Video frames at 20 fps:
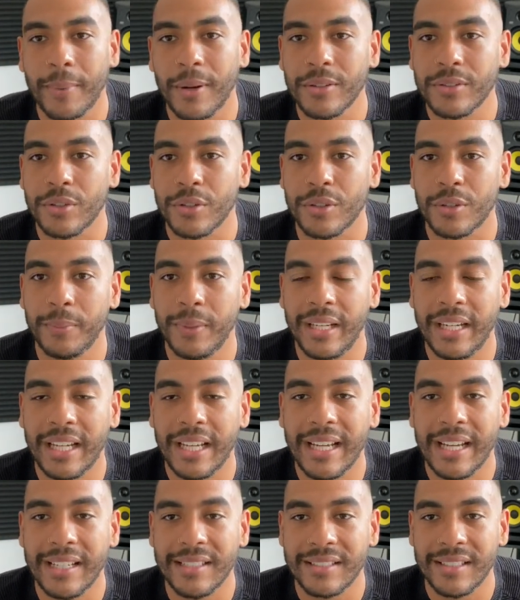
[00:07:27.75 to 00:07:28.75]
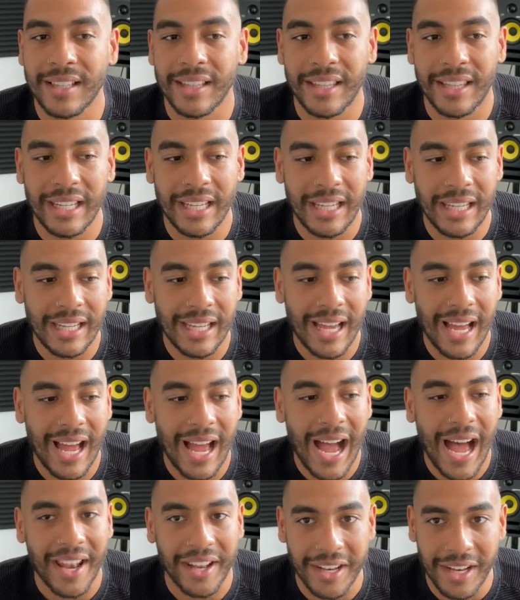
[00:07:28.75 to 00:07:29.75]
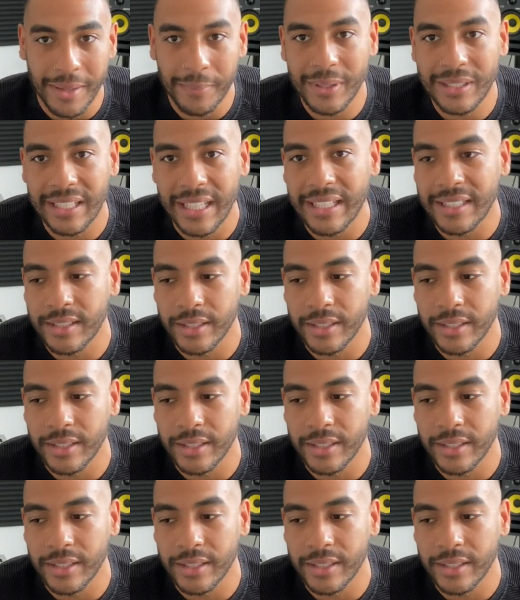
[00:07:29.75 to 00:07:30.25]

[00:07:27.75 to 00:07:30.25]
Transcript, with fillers: about social media is the anonymity,